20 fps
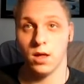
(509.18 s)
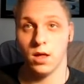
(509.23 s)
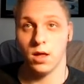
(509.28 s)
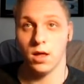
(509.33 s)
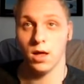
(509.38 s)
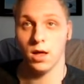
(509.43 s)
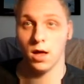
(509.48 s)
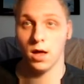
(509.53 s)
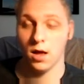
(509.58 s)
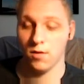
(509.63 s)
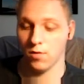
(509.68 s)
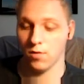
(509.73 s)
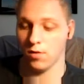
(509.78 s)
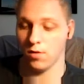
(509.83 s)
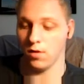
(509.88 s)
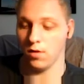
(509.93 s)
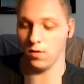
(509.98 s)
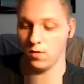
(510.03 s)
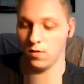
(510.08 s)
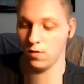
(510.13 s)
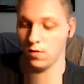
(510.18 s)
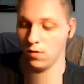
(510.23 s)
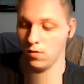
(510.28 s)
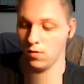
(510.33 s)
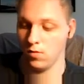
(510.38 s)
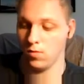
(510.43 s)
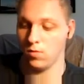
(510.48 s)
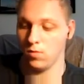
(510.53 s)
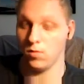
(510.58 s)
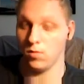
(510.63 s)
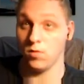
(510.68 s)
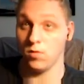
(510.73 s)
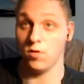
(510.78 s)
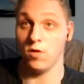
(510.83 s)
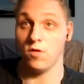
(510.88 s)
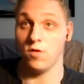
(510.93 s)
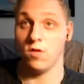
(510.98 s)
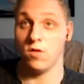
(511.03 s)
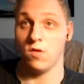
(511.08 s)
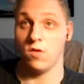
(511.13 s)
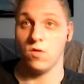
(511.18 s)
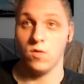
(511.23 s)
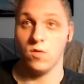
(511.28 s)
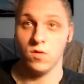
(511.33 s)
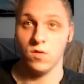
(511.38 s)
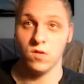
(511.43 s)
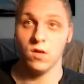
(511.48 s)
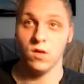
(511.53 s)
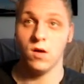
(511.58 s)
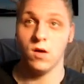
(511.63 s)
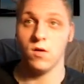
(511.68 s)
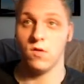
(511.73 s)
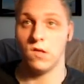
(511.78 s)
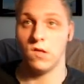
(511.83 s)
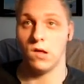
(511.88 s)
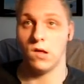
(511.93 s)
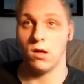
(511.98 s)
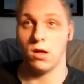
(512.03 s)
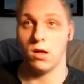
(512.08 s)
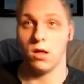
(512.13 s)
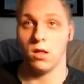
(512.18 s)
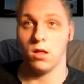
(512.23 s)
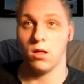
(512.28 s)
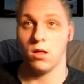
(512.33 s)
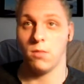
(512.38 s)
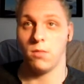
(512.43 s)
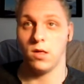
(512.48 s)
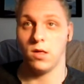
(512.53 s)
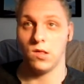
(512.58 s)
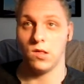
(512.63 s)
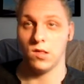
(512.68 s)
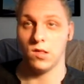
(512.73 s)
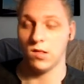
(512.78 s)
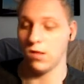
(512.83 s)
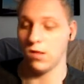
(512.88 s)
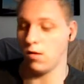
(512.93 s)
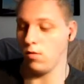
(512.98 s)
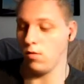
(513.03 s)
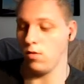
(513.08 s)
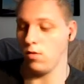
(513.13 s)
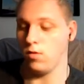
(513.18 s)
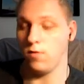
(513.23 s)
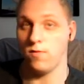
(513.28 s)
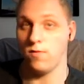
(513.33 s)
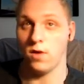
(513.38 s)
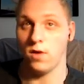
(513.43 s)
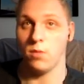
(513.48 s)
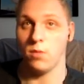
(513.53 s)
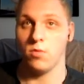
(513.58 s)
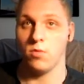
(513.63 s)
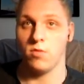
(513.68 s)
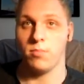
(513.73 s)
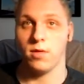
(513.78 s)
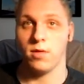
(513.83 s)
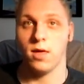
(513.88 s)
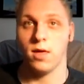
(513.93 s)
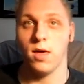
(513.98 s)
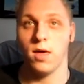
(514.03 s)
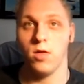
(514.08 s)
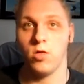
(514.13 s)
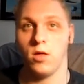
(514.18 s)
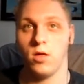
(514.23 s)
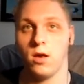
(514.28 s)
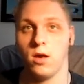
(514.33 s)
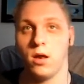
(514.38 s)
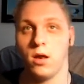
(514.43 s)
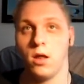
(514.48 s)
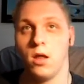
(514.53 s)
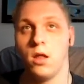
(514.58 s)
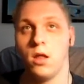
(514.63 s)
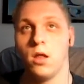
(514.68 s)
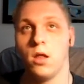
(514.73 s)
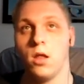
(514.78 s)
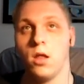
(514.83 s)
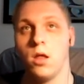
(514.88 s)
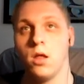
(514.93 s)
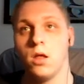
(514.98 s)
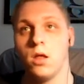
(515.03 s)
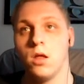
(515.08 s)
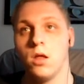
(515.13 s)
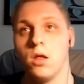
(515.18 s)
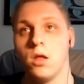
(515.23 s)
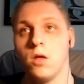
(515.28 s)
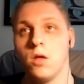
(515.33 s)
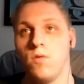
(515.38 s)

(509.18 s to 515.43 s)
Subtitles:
And we're going to change this to a star sign, because that's how you define multiplication. We've